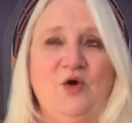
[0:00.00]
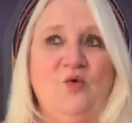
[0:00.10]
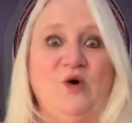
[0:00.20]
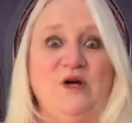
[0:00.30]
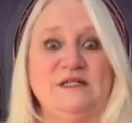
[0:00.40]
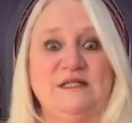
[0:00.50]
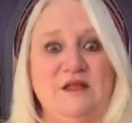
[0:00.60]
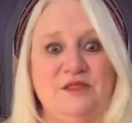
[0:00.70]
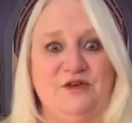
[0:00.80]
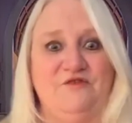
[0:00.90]
was
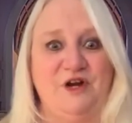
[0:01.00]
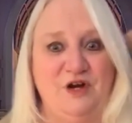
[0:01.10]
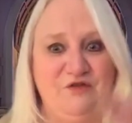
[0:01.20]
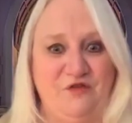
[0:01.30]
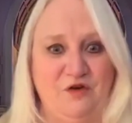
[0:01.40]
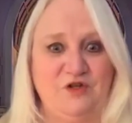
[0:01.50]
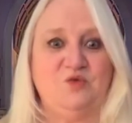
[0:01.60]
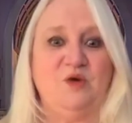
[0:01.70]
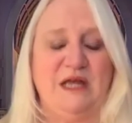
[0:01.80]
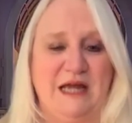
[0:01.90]
the very first
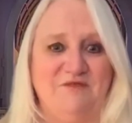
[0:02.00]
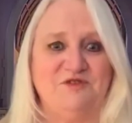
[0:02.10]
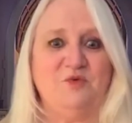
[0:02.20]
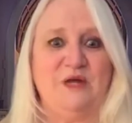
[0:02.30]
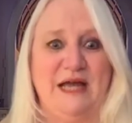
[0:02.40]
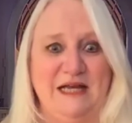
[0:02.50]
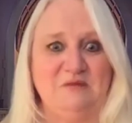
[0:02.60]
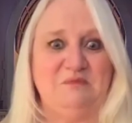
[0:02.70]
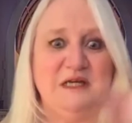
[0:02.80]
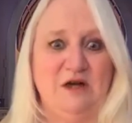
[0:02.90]
week after we had to
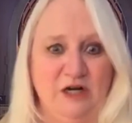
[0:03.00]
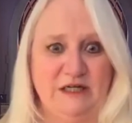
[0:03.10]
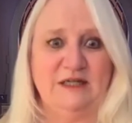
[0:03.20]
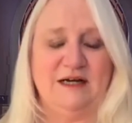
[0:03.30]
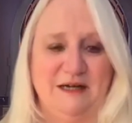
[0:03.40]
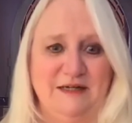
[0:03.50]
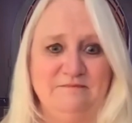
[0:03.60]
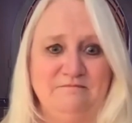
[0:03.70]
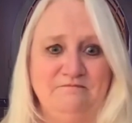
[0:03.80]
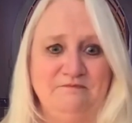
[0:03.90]
be online.
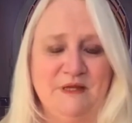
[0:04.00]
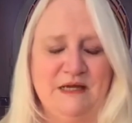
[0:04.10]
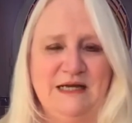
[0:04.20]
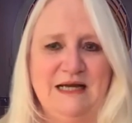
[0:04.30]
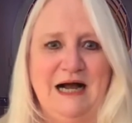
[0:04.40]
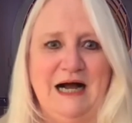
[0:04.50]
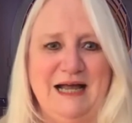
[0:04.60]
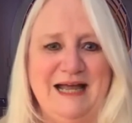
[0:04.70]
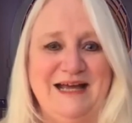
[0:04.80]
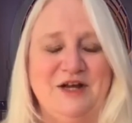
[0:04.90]
I
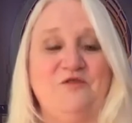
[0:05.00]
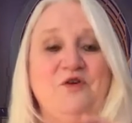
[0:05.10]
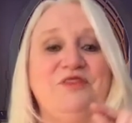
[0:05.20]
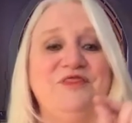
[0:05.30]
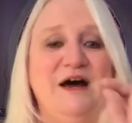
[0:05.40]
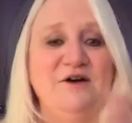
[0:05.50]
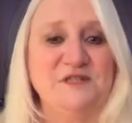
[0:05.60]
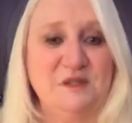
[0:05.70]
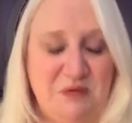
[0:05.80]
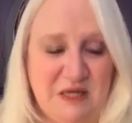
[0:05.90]
had over
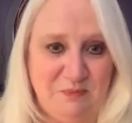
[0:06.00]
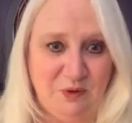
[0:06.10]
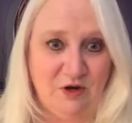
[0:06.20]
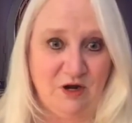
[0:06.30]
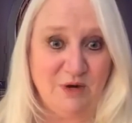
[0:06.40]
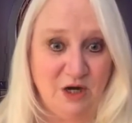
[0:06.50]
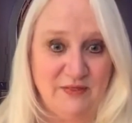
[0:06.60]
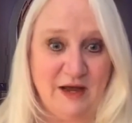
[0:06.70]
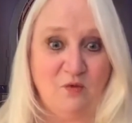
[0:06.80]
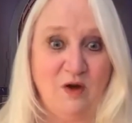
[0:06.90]
1,000 people come on
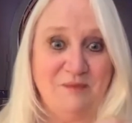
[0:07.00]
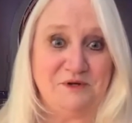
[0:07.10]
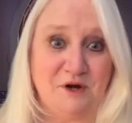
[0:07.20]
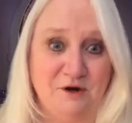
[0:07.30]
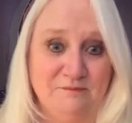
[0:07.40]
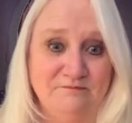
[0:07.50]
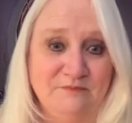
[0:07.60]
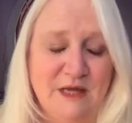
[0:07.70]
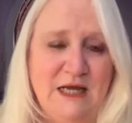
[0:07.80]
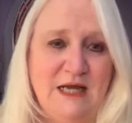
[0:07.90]
that webinar
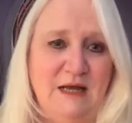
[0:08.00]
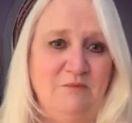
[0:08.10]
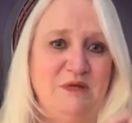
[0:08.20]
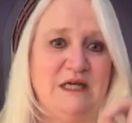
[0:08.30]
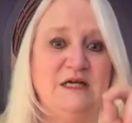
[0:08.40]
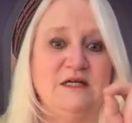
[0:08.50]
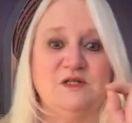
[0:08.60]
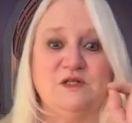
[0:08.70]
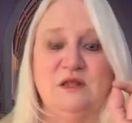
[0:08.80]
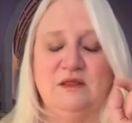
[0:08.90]

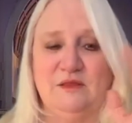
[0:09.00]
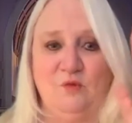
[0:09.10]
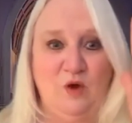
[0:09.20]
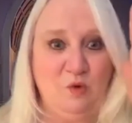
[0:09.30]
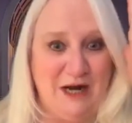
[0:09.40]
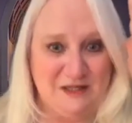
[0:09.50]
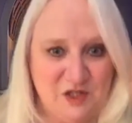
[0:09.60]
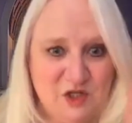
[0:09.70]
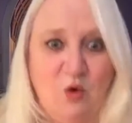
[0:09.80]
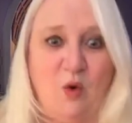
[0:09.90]
because we were at
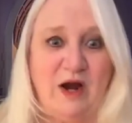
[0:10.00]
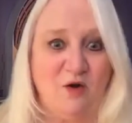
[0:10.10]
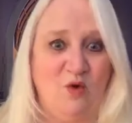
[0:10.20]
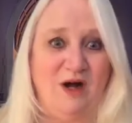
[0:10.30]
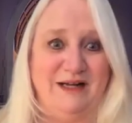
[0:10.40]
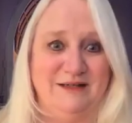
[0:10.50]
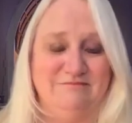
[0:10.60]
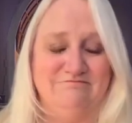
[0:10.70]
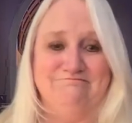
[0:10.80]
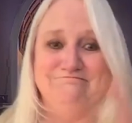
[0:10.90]
square one.
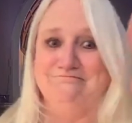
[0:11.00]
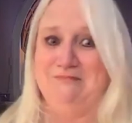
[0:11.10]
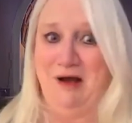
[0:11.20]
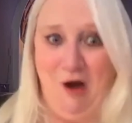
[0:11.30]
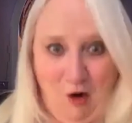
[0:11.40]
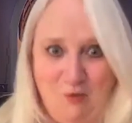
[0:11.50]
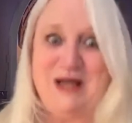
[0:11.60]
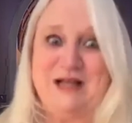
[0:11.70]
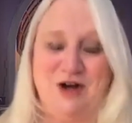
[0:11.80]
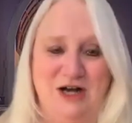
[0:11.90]
Oh
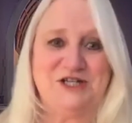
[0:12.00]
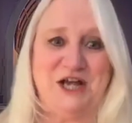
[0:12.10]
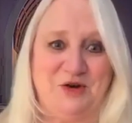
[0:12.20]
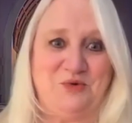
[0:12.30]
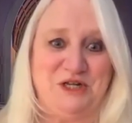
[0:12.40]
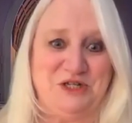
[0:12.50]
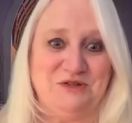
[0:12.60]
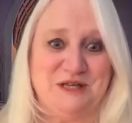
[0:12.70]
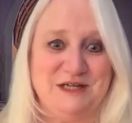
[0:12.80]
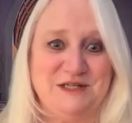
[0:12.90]
my gosh, how do I do
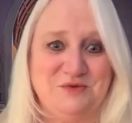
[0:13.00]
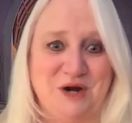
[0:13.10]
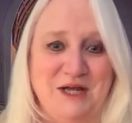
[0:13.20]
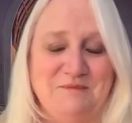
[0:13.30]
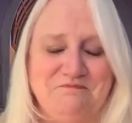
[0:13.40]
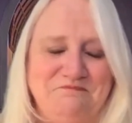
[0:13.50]
this, right?